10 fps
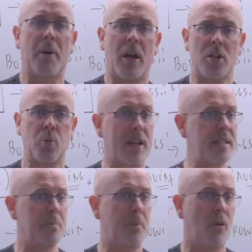part 1
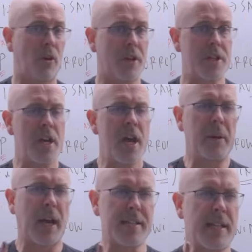as important,
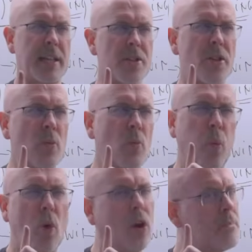because I think there's only
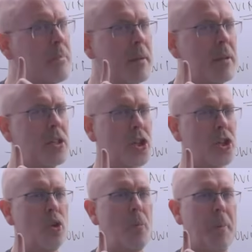1, maybe
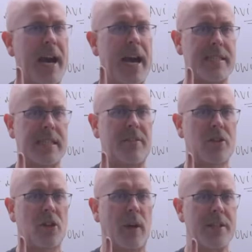2 past
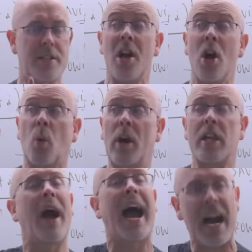Leaving Cert questions where
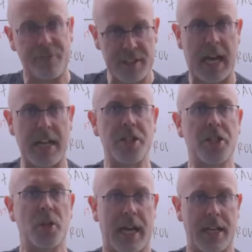you haven't had to
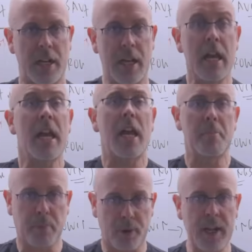do that.
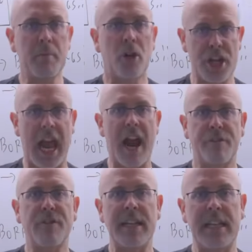In pretty much
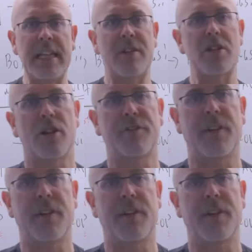every Leaving Cert